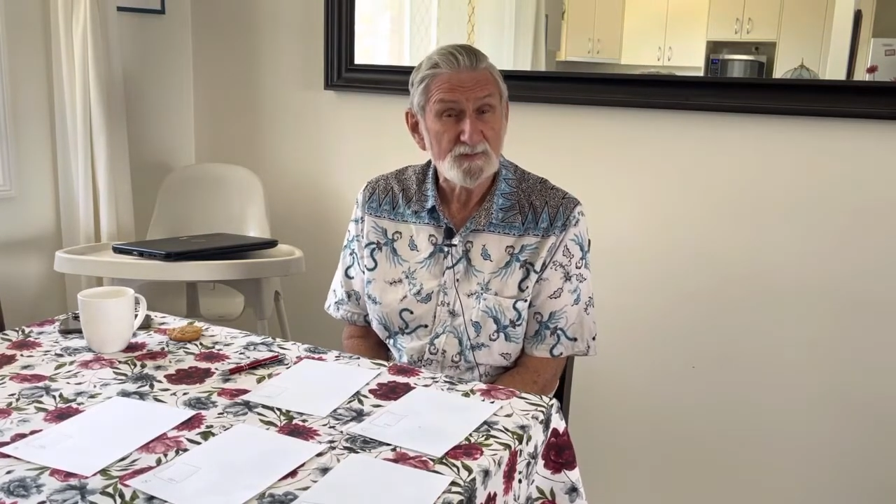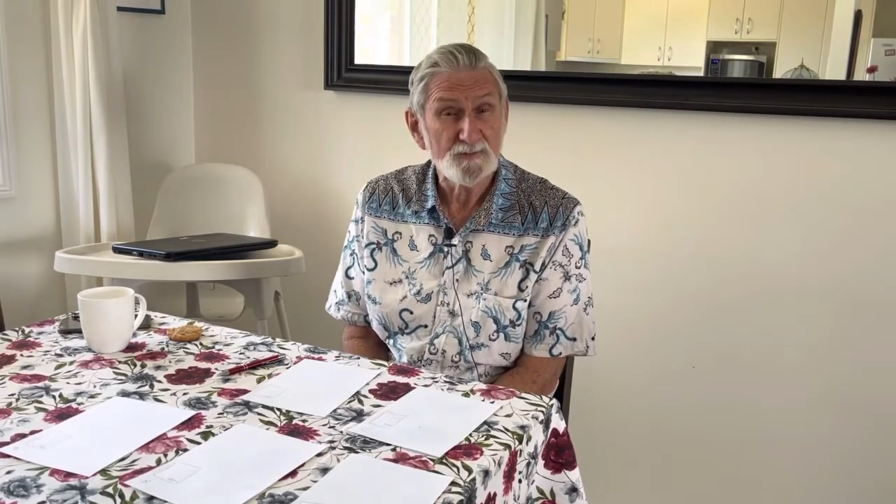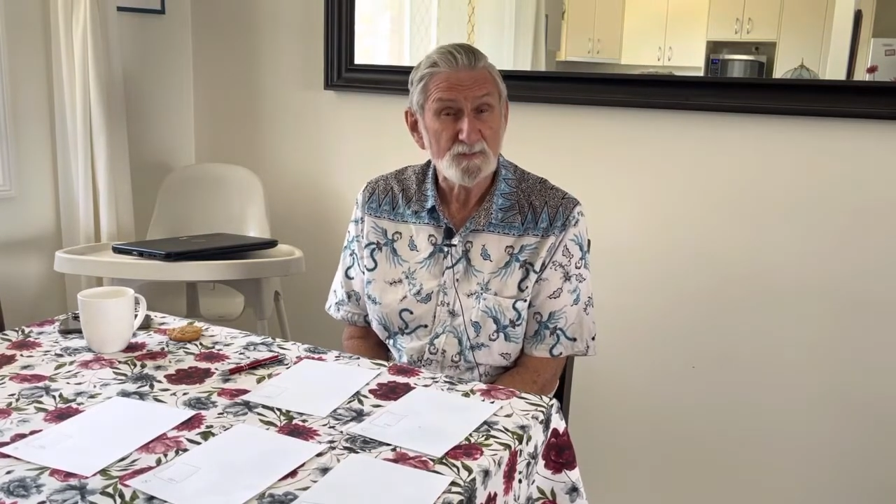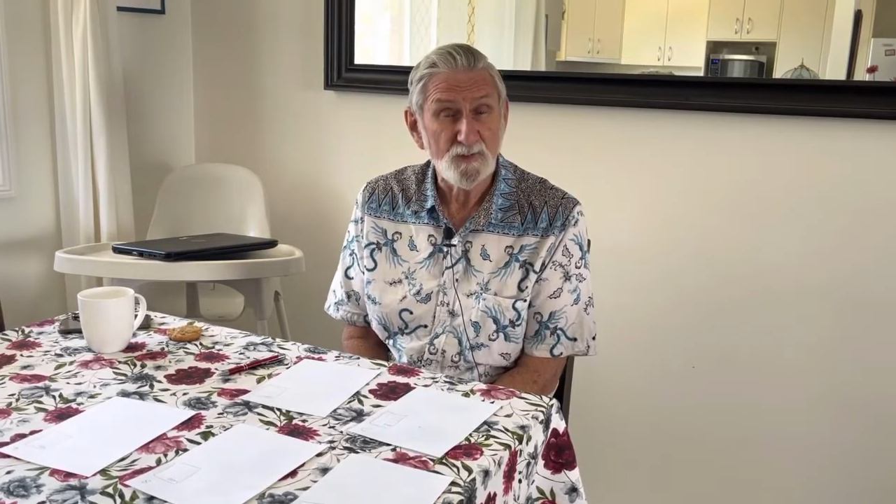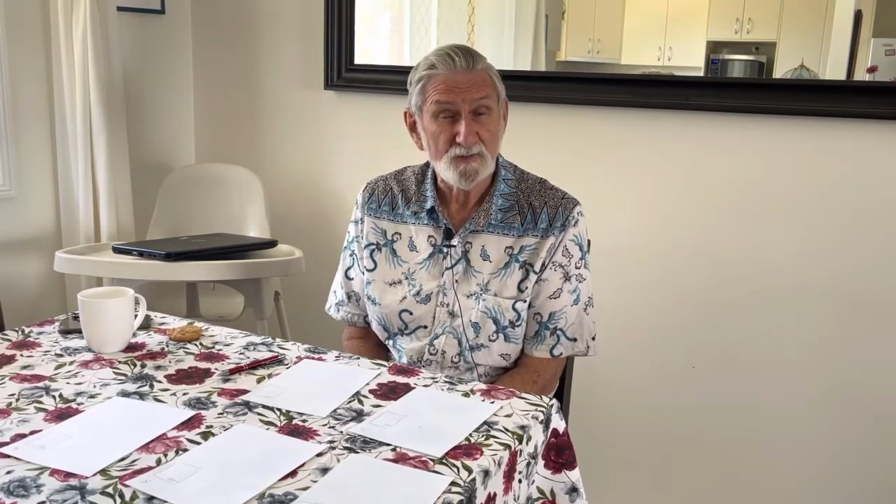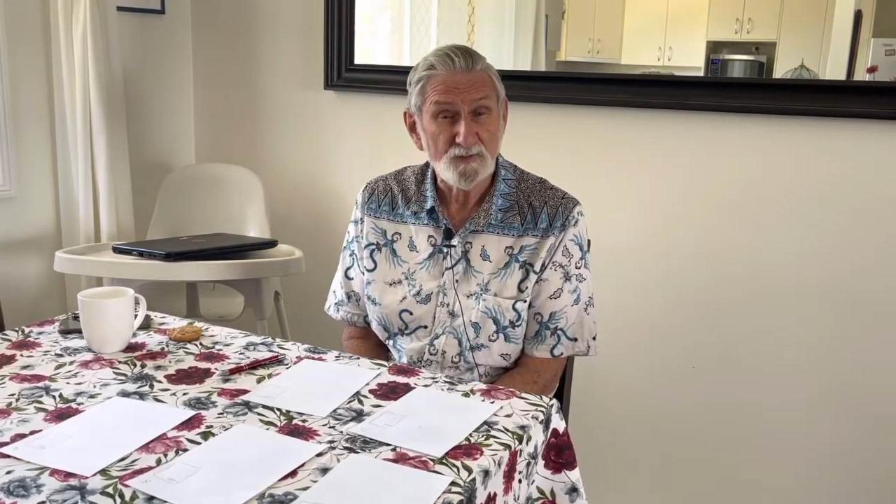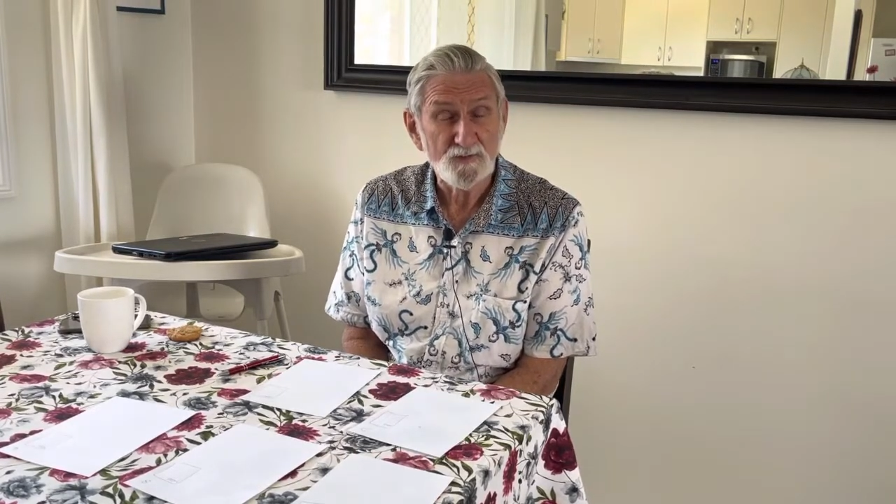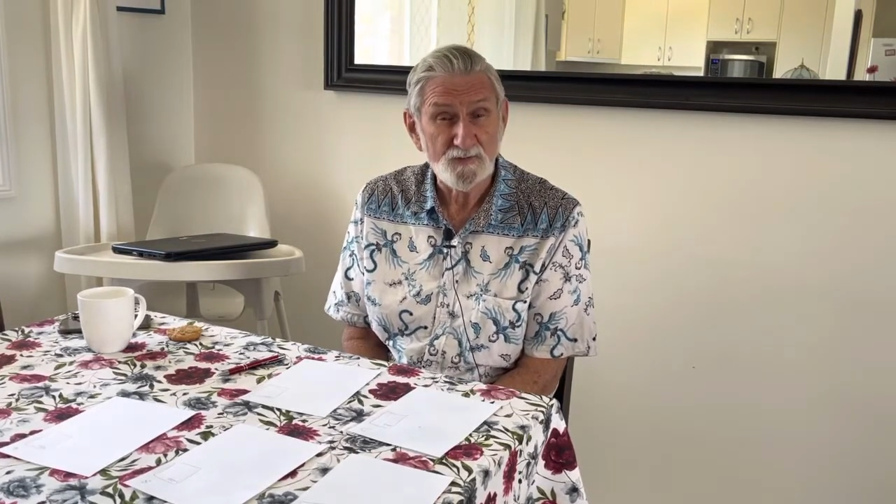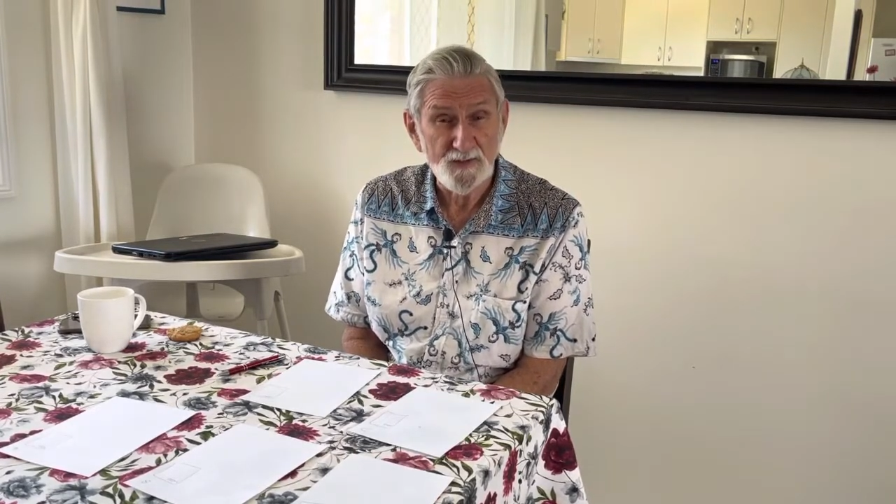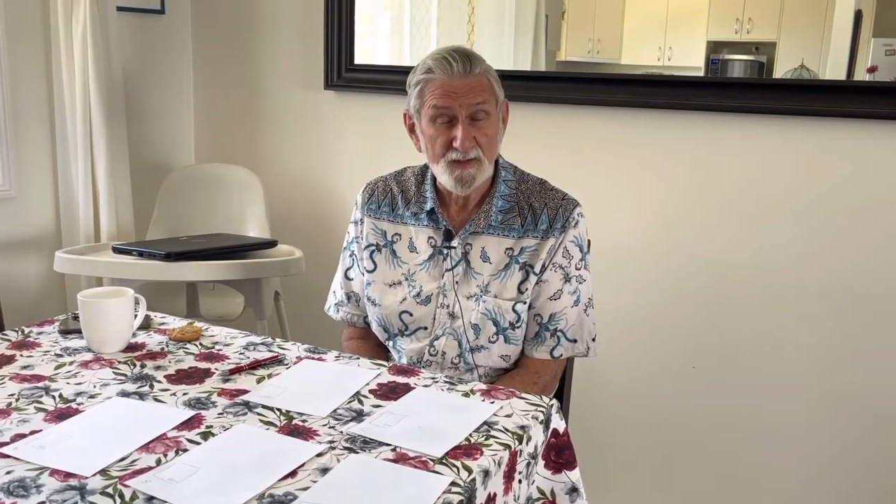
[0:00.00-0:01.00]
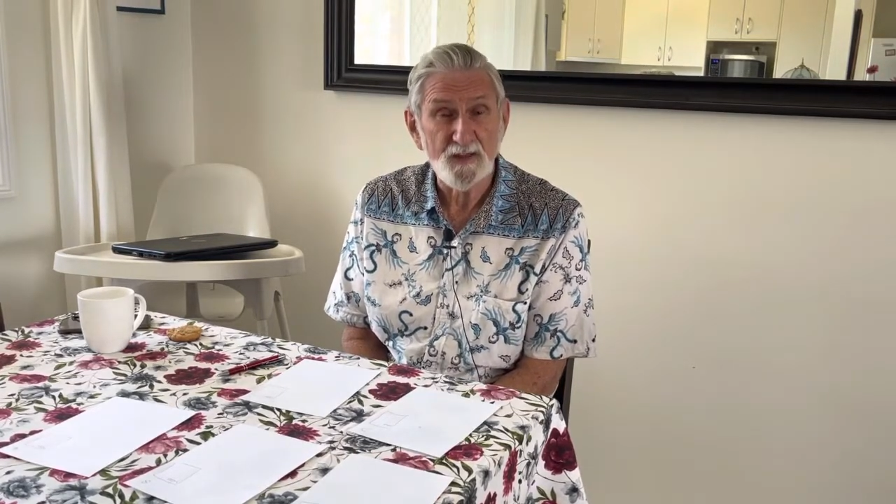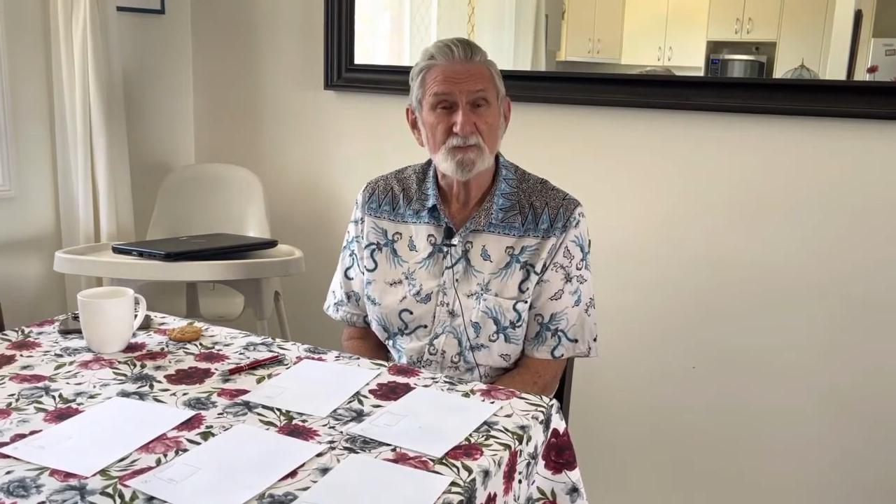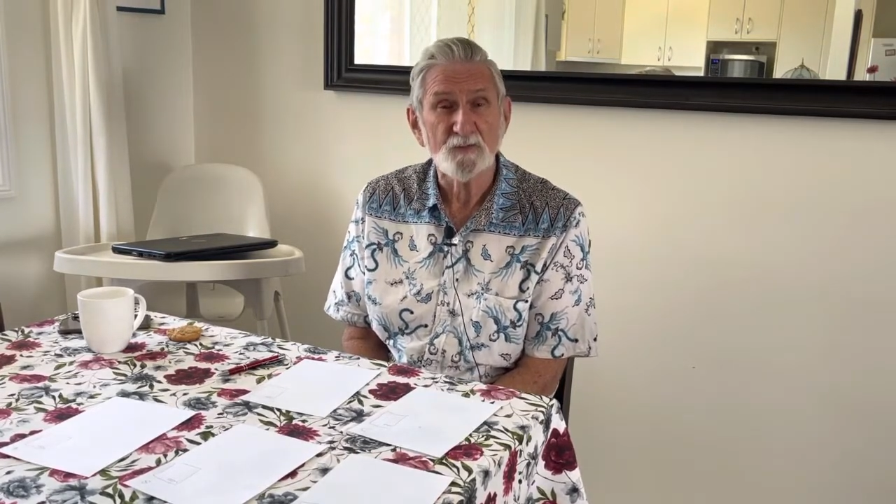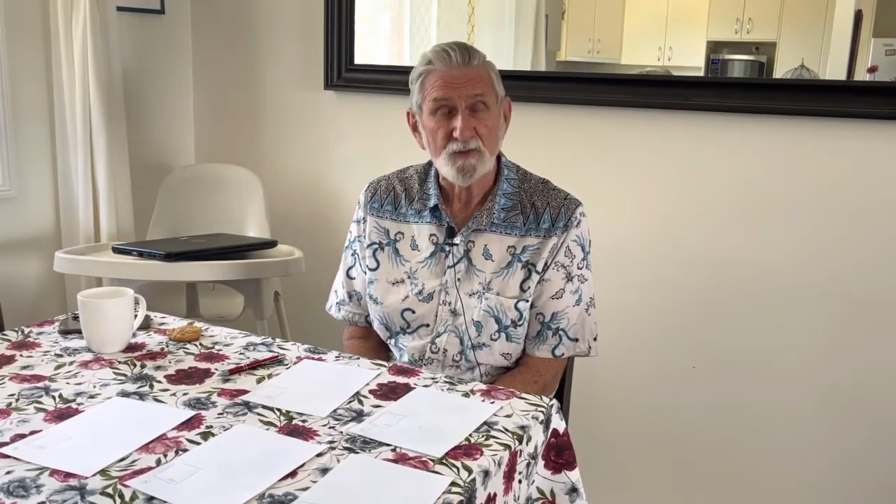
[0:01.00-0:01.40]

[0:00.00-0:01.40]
was needed for